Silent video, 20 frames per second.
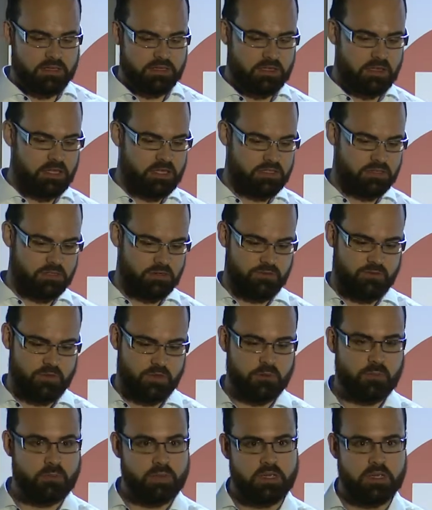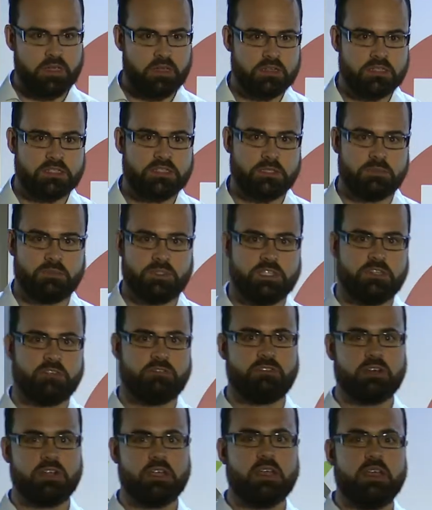the sort of European
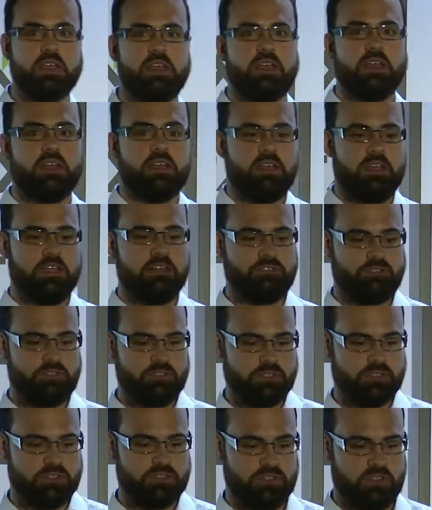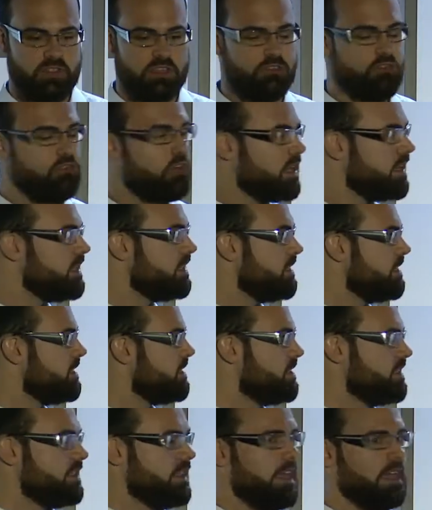subsidiary, introduced the
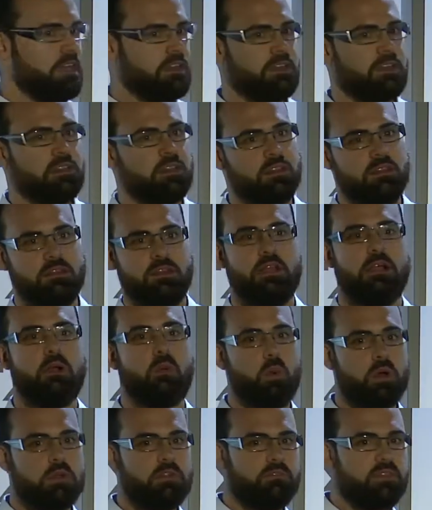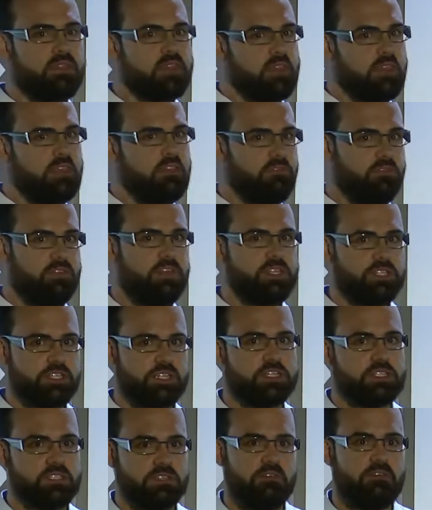Trident, and one of the key
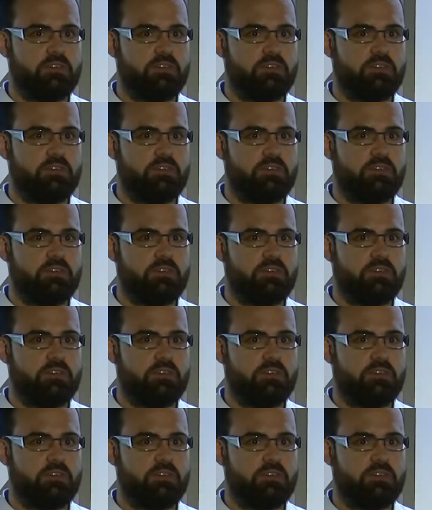features of